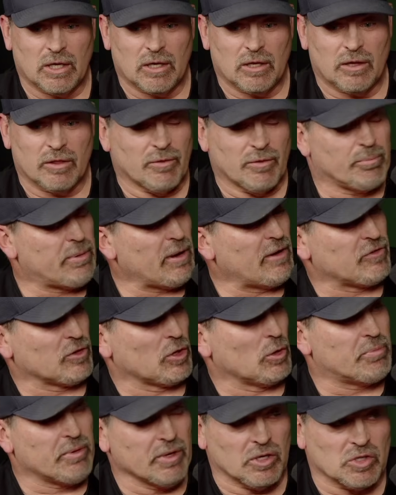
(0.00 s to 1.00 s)
the Buffalo
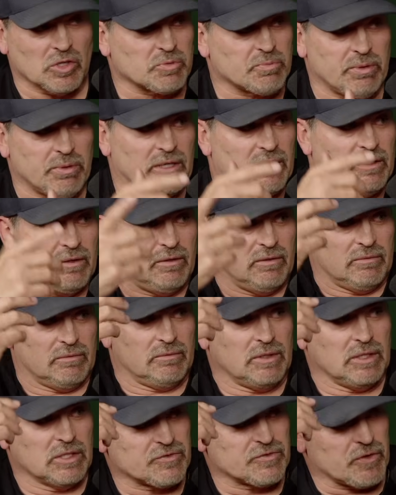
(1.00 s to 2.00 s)
Bills. But
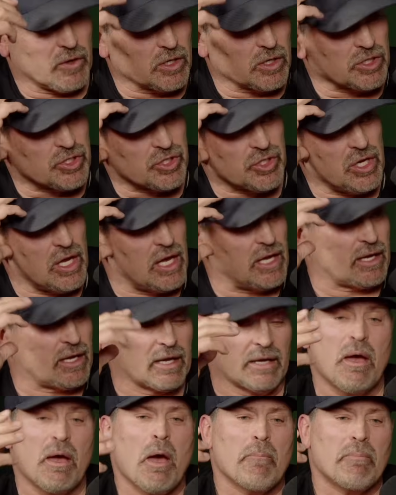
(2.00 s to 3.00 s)
as far as
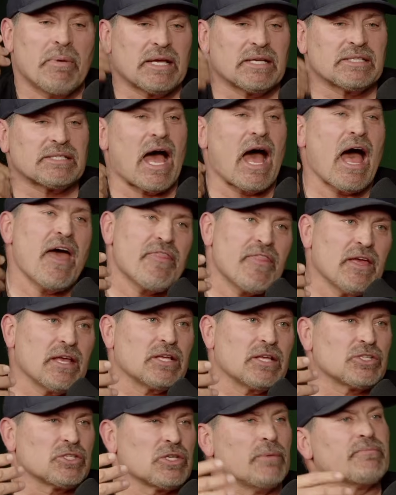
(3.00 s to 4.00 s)
because I think
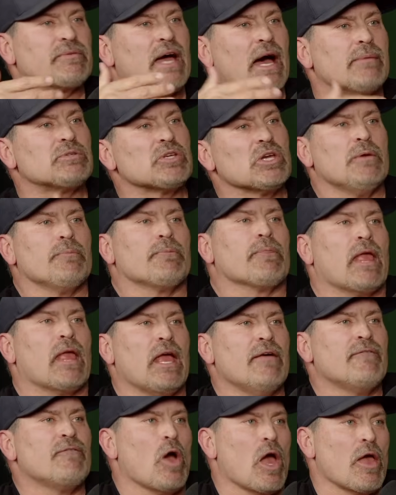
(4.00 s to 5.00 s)
sometimes
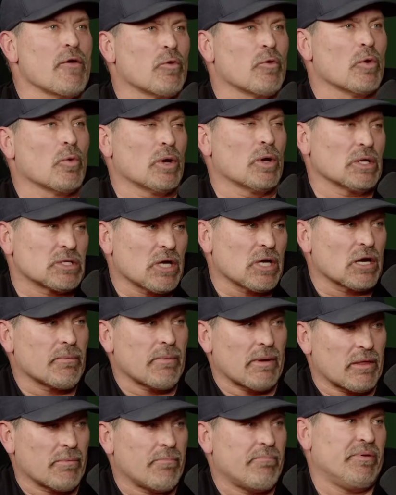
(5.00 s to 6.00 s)
if we want to talk
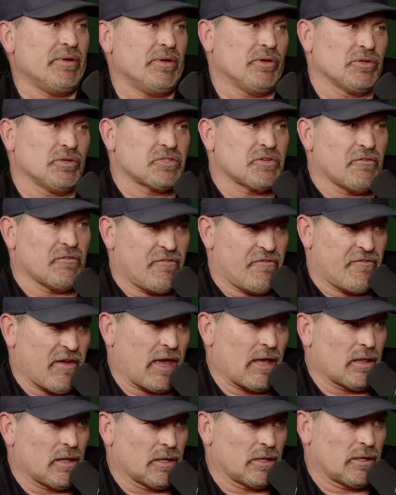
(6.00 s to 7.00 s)
about the Bills
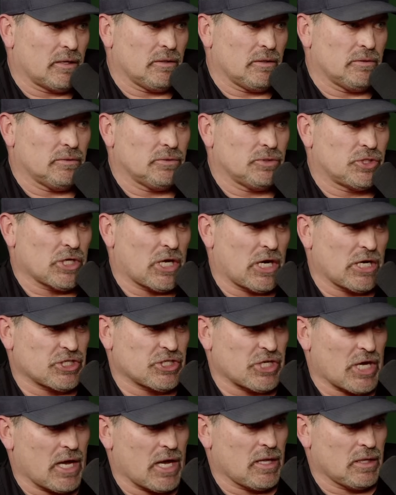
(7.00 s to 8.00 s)
failing Josh
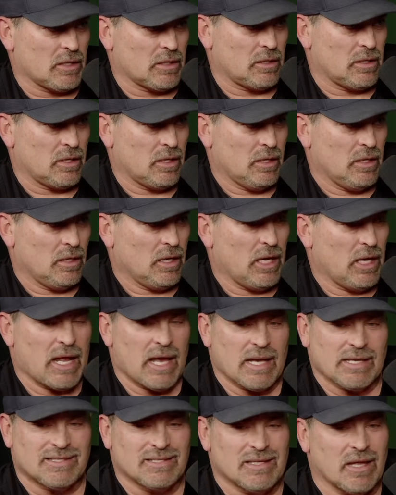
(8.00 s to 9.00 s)
Allen, it
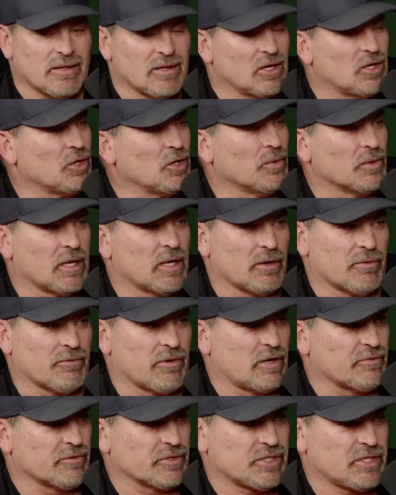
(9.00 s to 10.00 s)
has nothing to do with getting
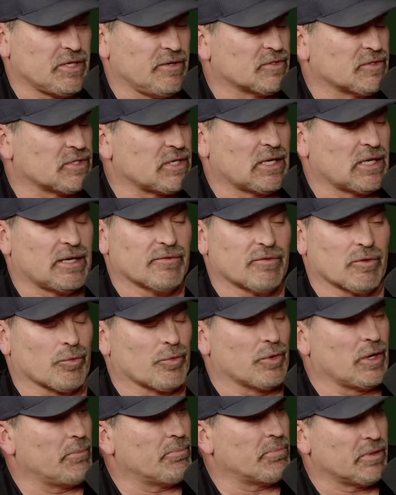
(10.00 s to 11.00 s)
rid of receivers. I give a
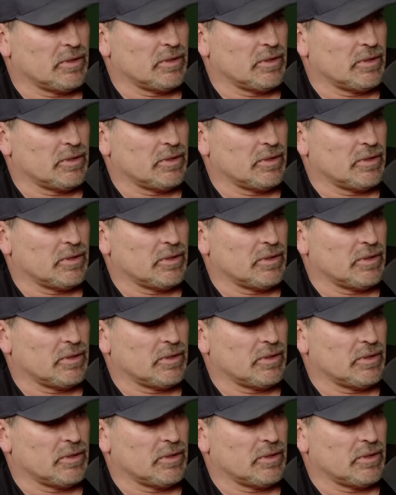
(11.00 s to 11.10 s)
rip.